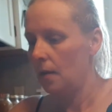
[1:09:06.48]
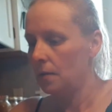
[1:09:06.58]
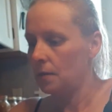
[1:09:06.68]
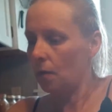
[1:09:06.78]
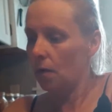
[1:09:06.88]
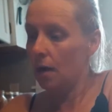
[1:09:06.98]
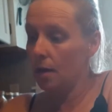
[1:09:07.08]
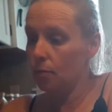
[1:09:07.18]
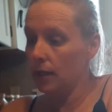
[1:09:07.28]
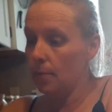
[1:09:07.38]
So
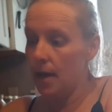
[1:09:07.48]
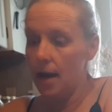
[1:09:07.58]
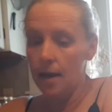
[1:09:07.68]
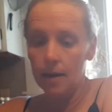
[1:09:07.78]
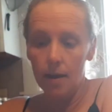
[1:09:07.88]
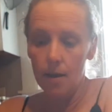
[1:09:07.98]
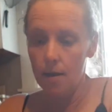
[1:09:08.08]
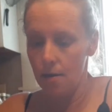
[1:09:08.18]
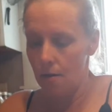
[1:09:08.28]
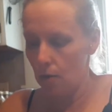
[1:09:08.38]
I'll bring you back.
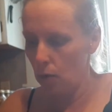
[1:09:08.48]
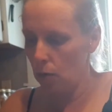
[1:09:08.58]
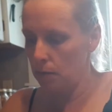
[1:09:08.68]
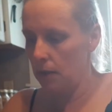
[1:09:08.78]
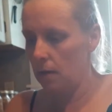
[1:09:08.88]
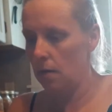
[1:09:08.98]
Oops.